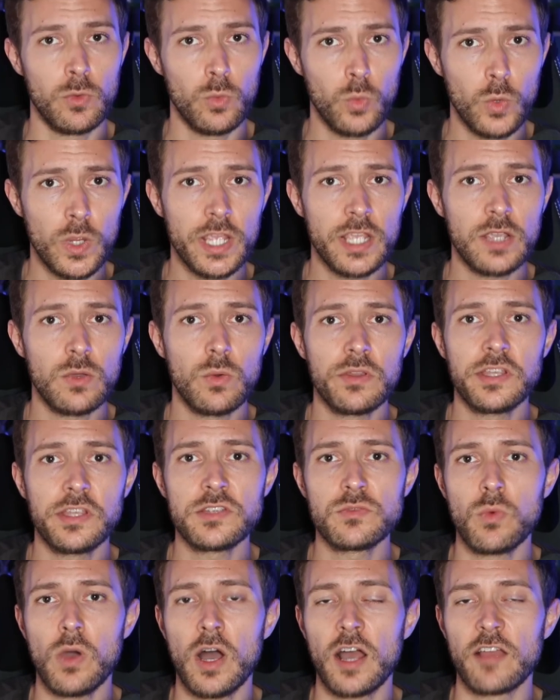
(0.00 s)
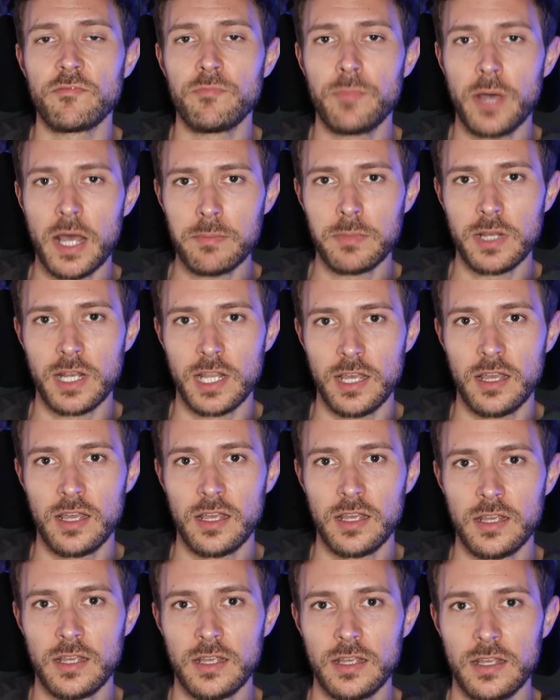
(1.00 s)
week with his wife Pamela.
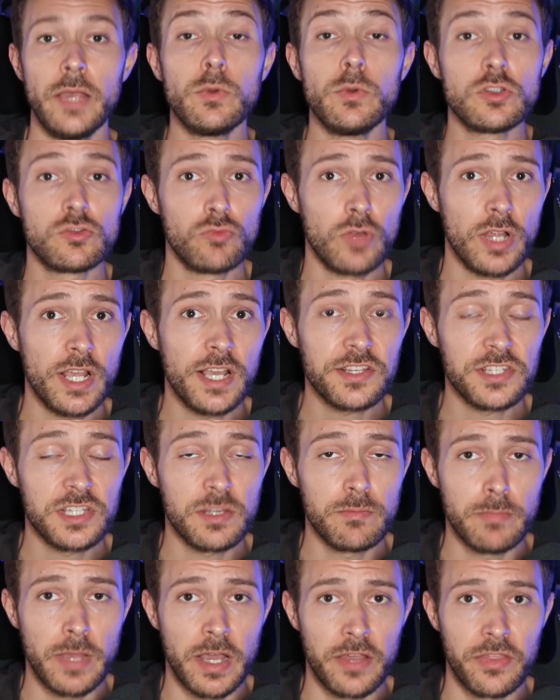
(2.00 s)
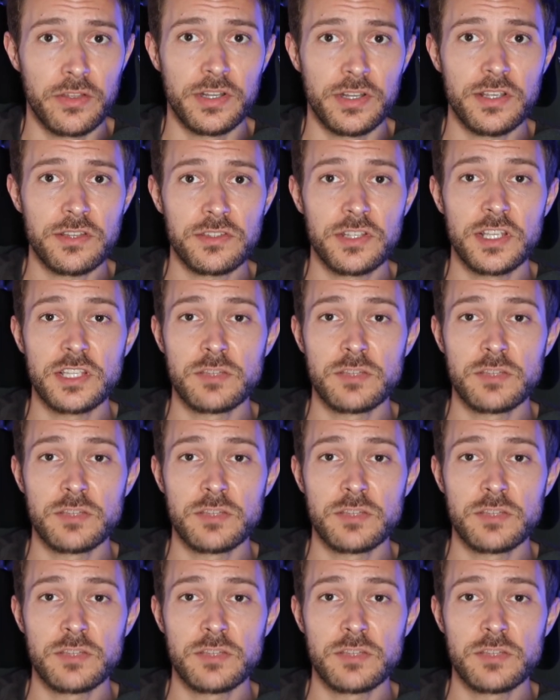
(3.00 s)
He was raised a Methodist,